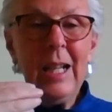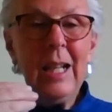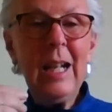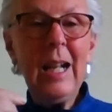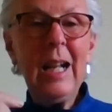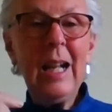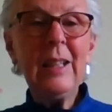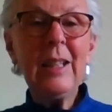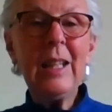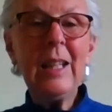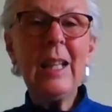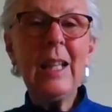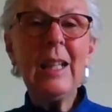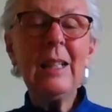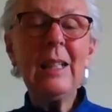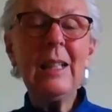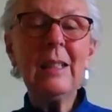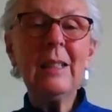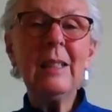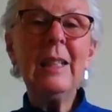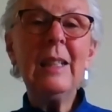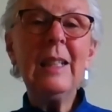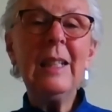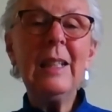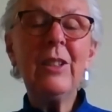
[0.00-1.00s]
And that
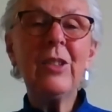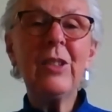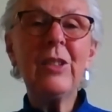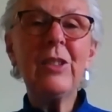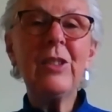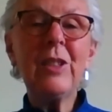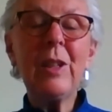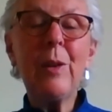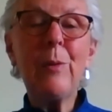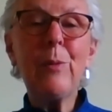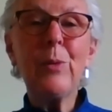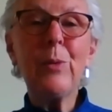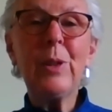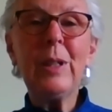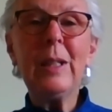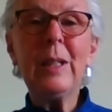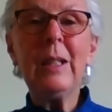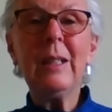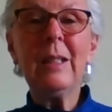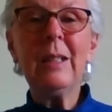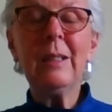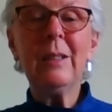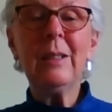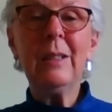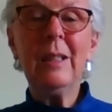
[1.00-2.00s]
leads to suffering,
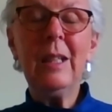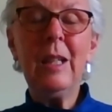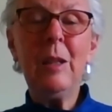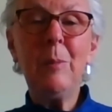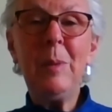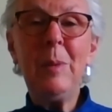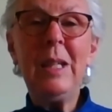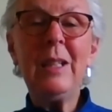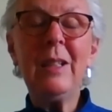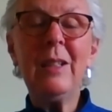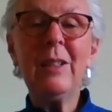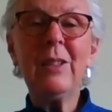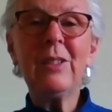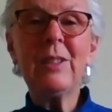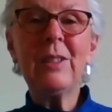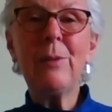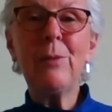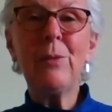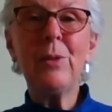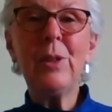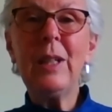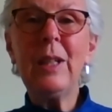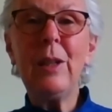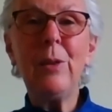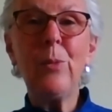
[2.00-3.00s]
immediate
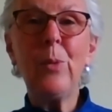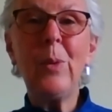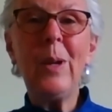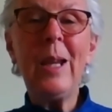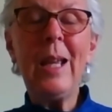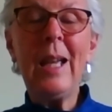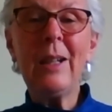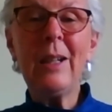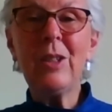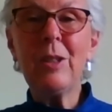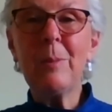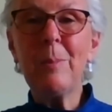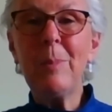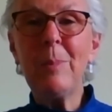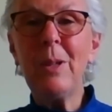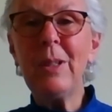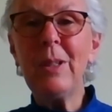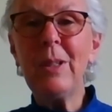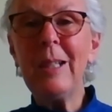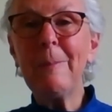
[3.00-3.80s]
suffering if we act upon it